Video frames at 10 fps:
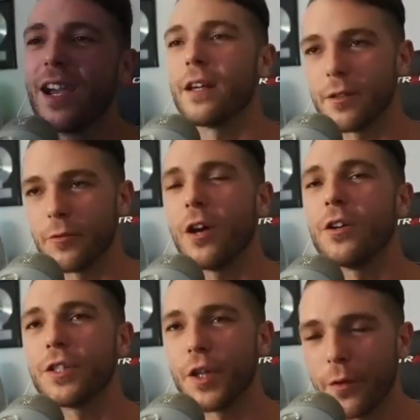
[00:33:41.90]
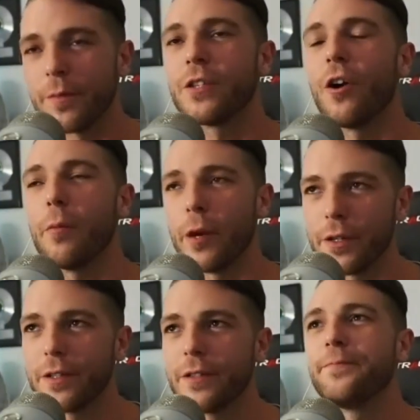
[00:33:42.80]
It was also from
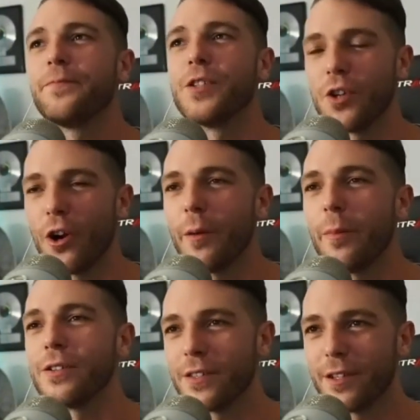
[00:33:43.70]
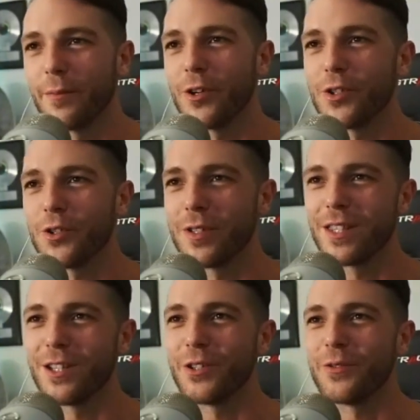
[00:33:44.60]
Starburst. The Starburst commercial was the
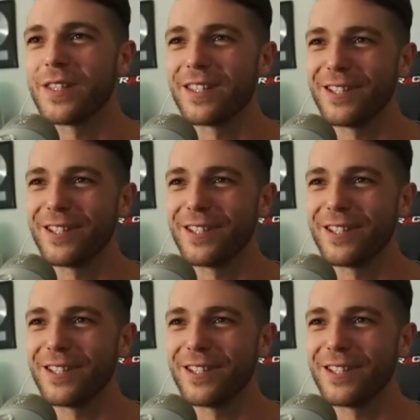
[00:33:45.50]
juice is loose,